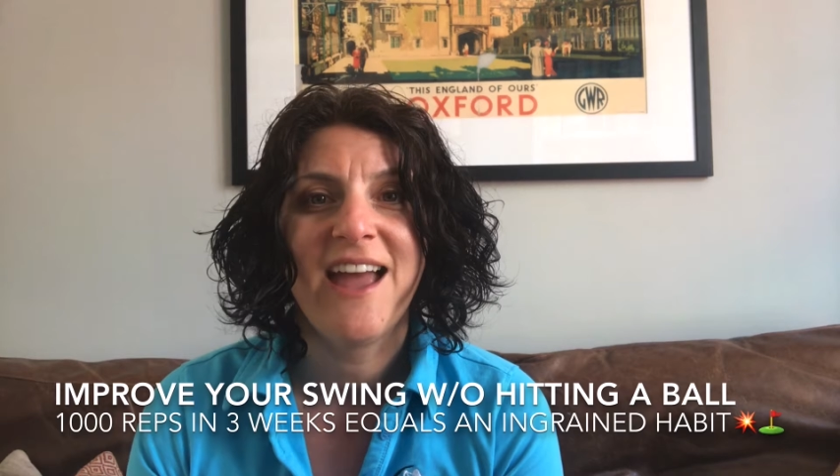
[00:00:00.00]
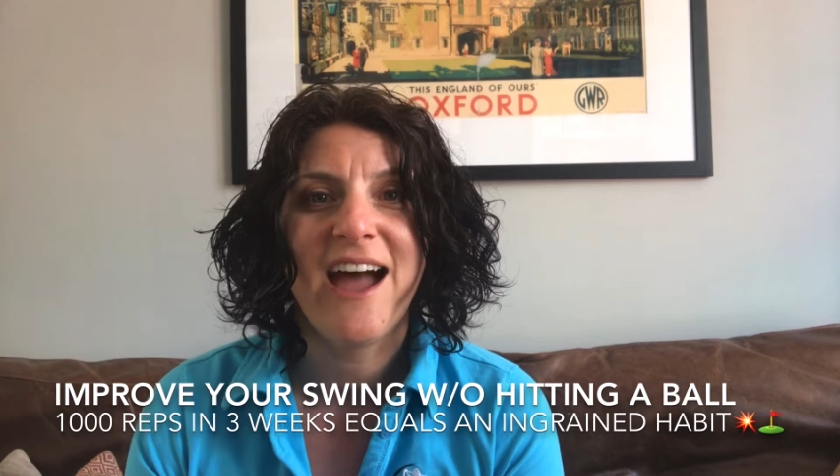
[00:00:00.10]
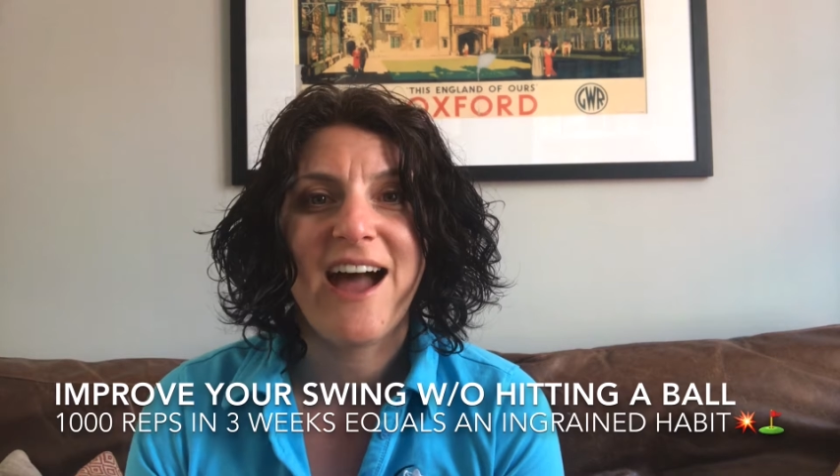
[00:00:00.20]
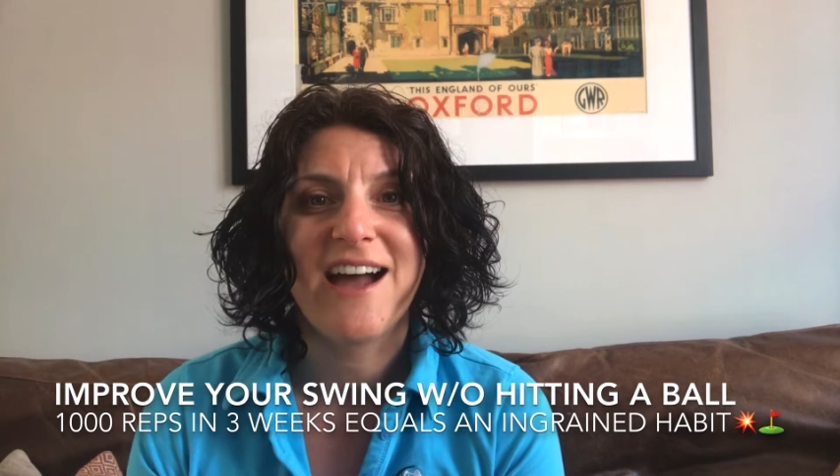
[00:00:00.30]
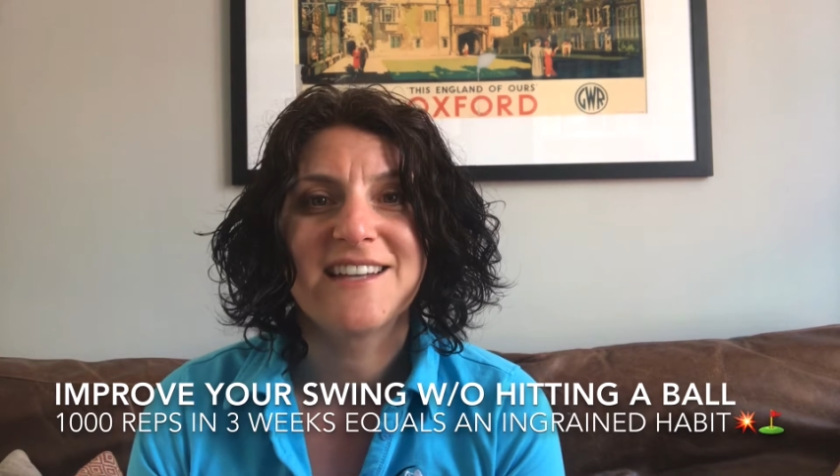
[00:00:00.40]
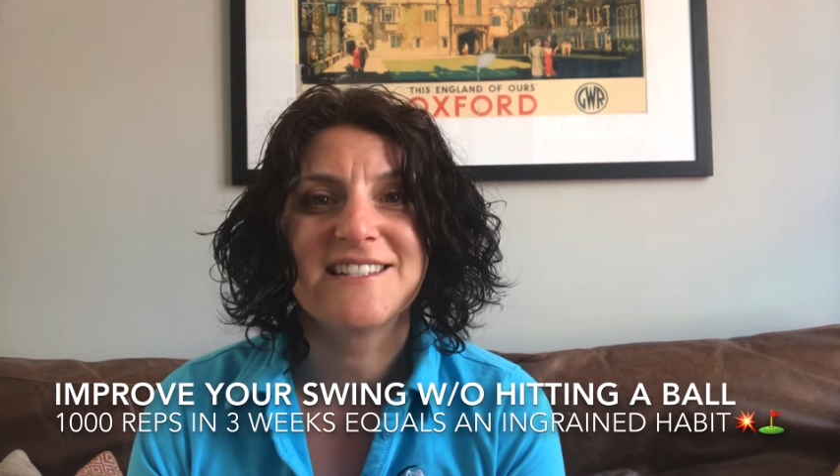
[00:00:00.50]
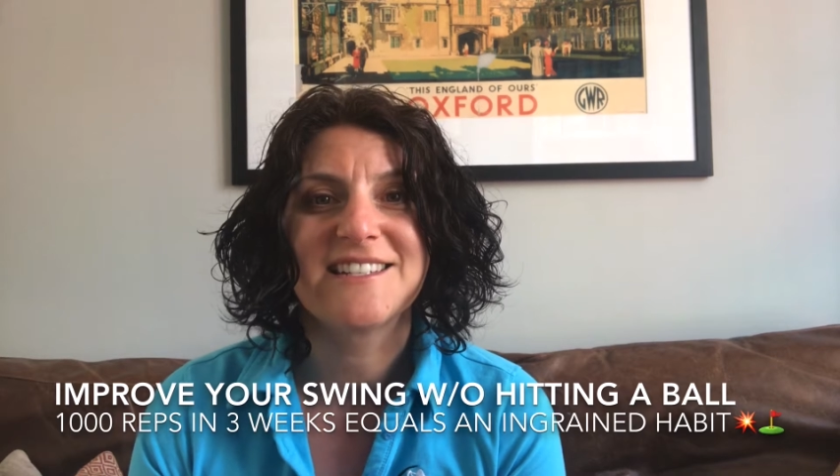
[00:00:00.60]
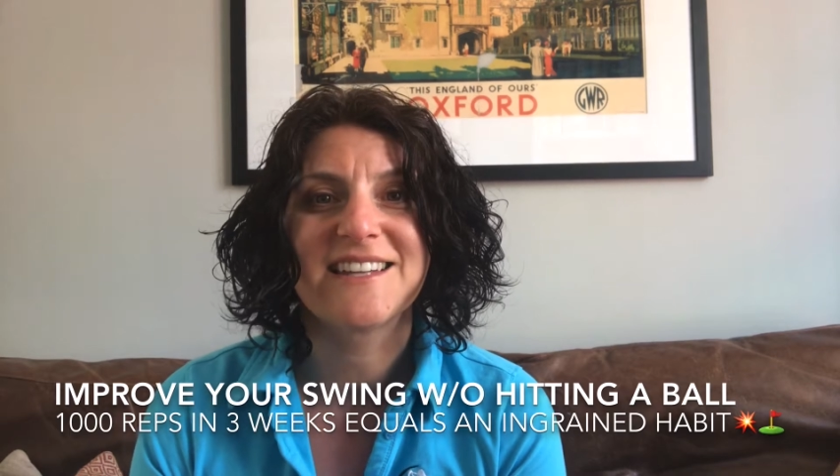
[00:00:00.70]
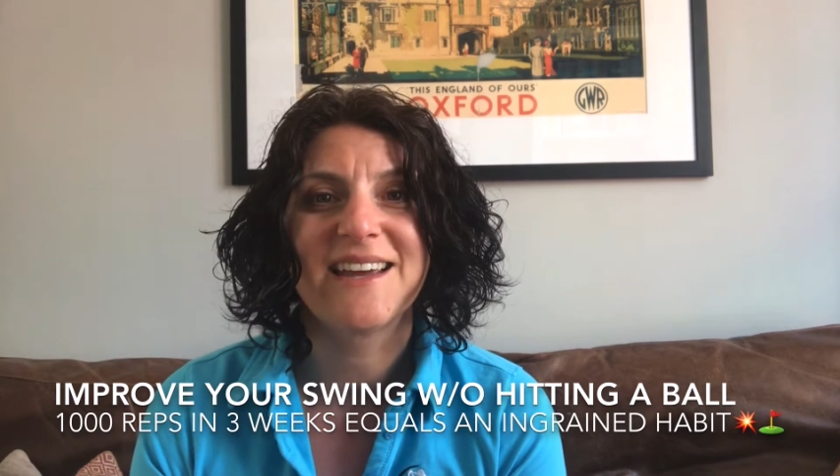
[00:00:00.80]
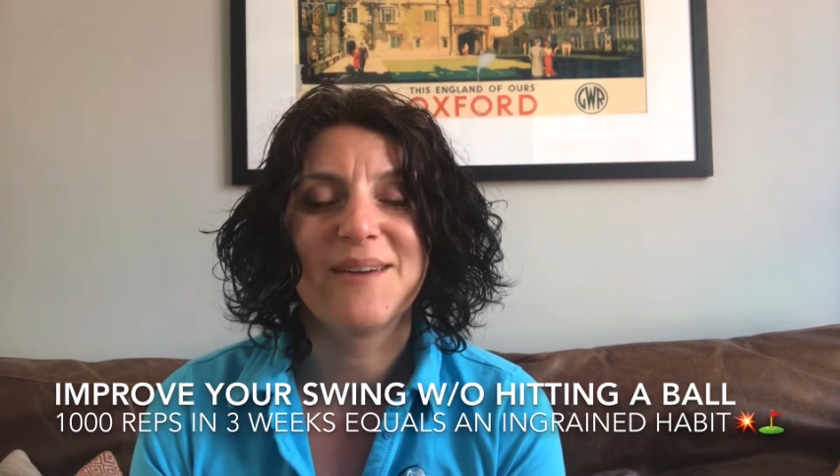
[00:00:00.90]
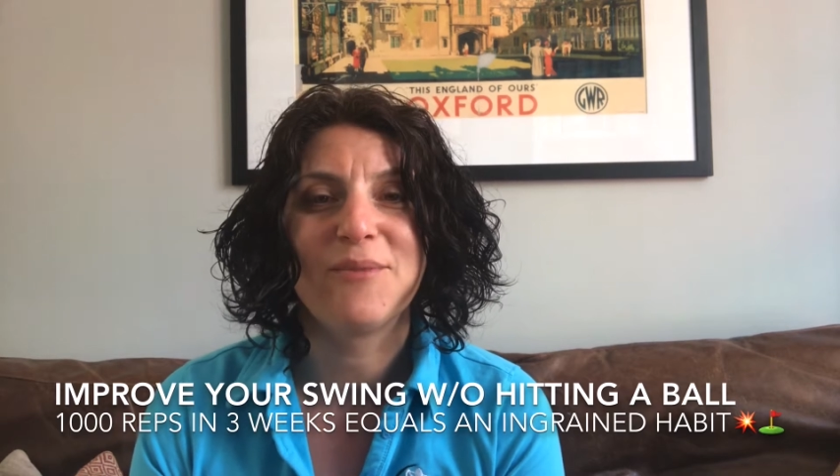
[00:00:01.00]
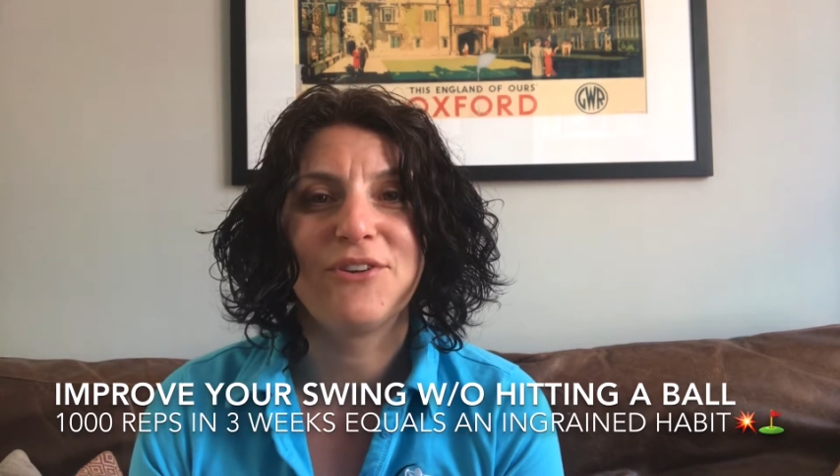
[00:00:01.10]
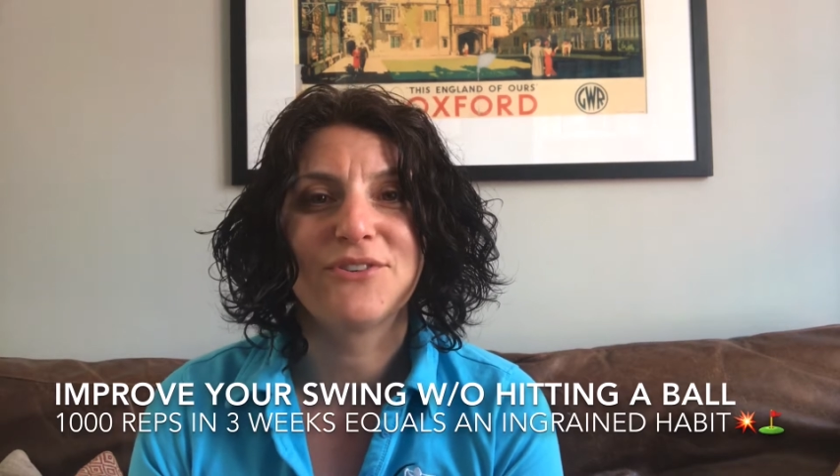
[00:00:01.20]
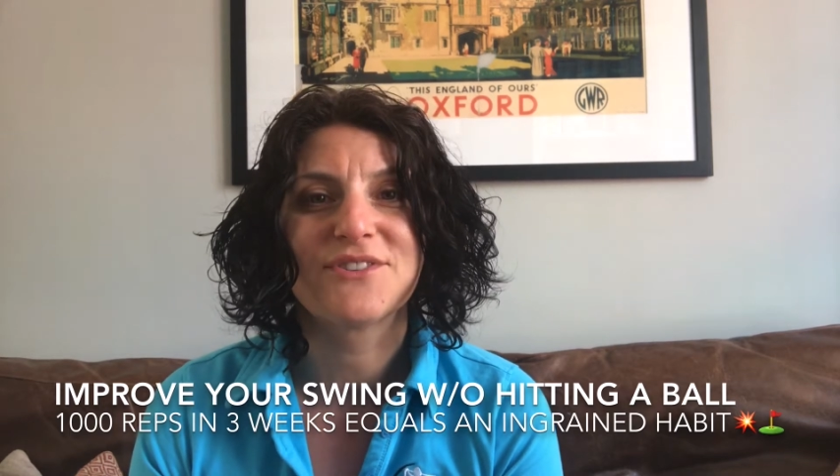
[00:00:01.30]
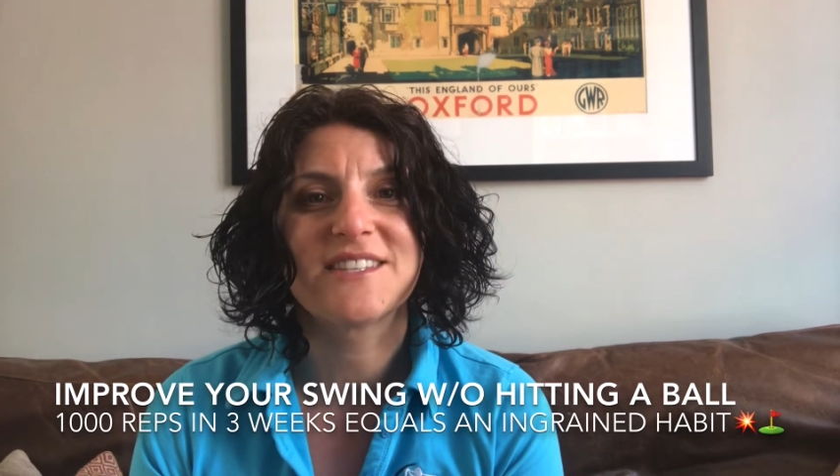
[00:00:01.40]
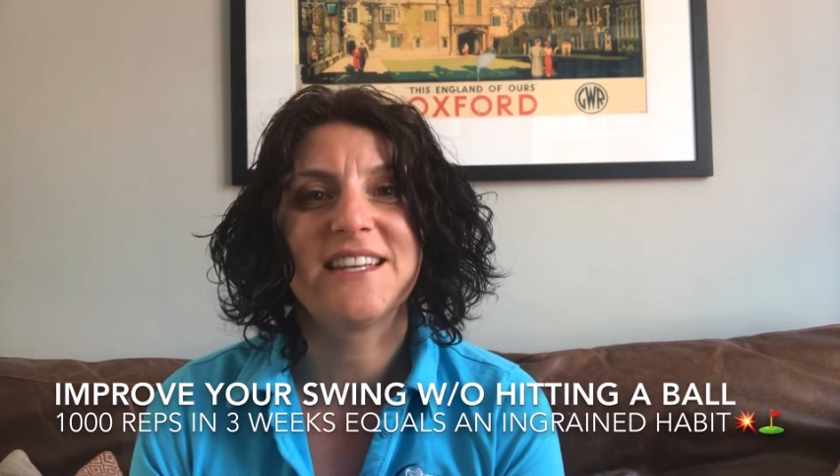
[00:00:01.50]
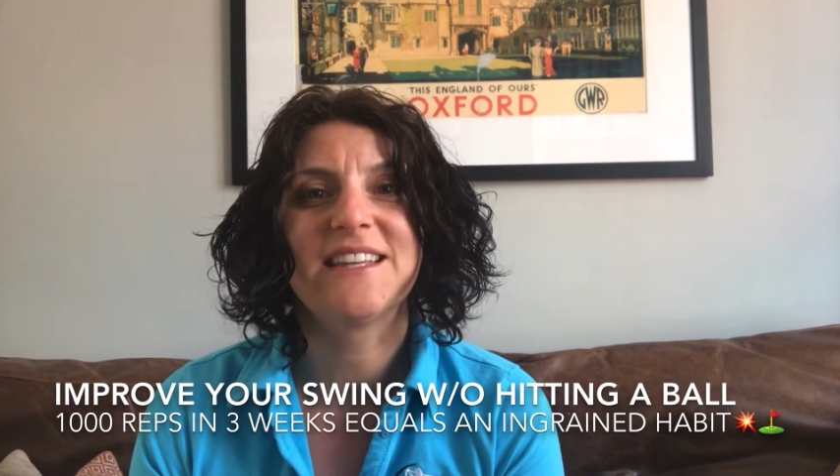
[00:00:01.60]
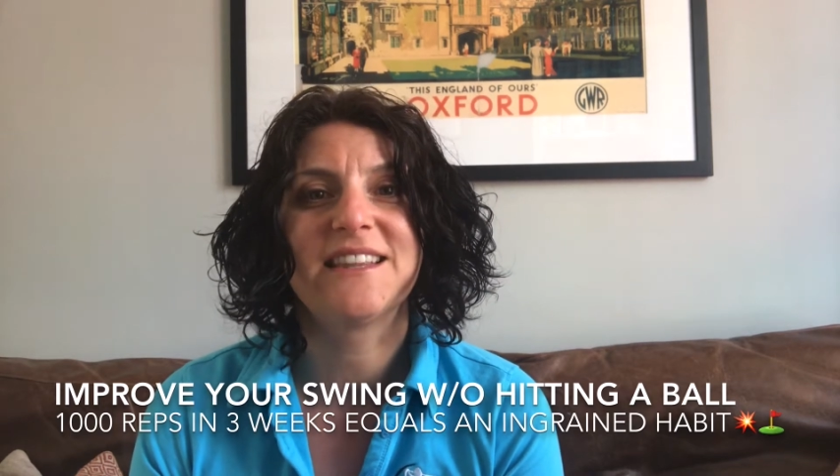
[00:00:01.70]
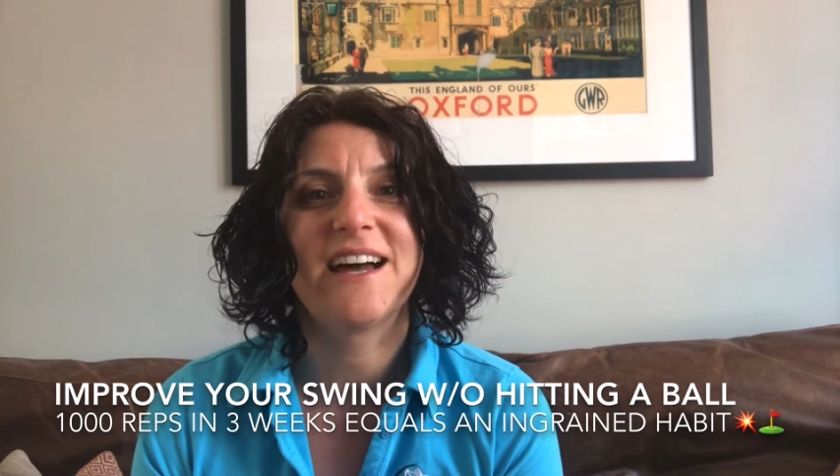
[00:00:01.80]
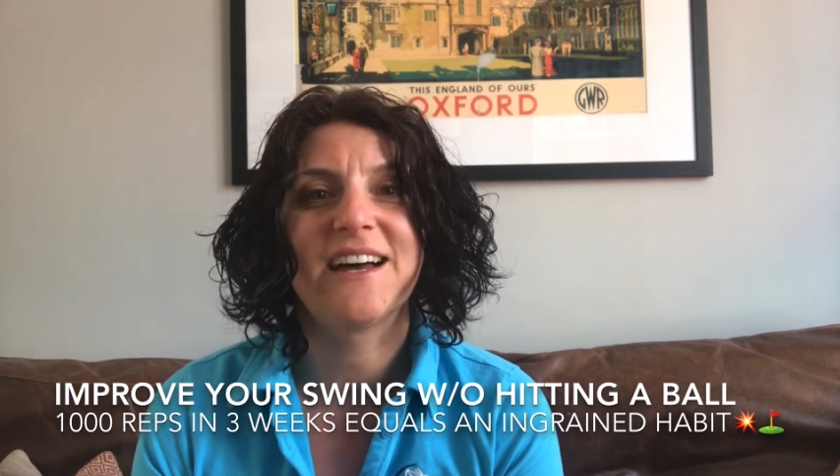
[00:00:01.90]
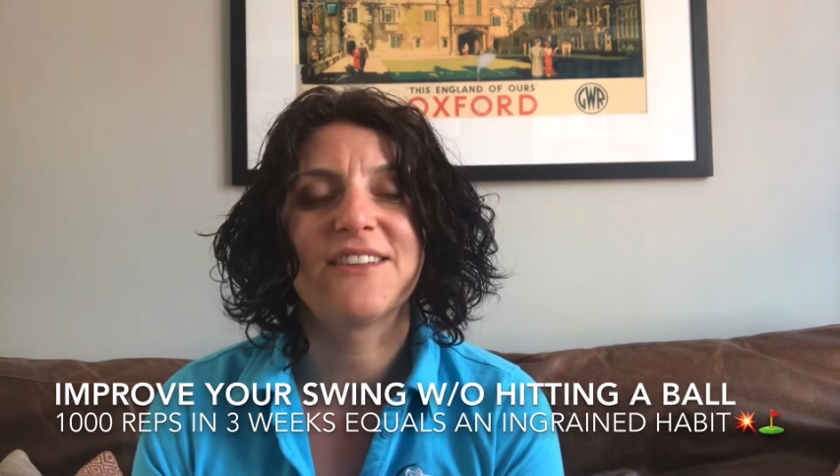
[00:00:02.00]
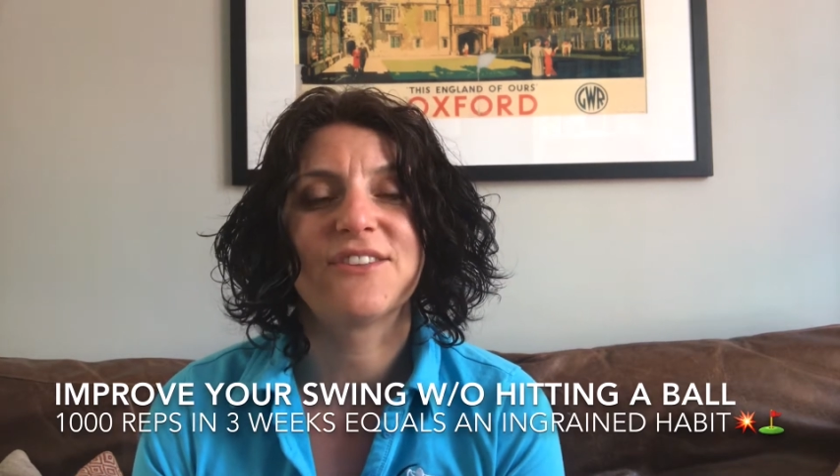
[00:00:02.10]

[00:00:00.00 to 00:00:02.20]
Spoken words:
And you'll see in that